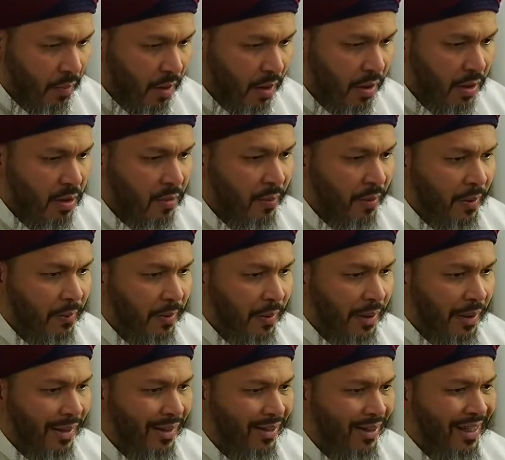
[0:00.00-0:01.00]
because
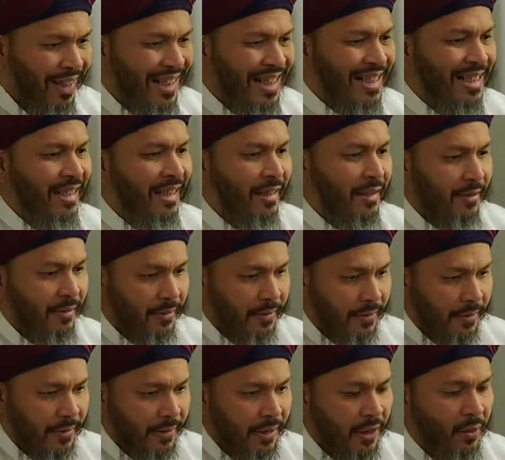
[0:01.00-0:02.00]
people are not listening
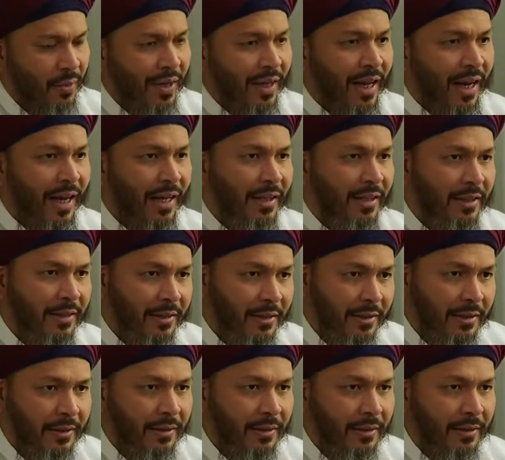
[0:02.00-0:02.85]
to a guide.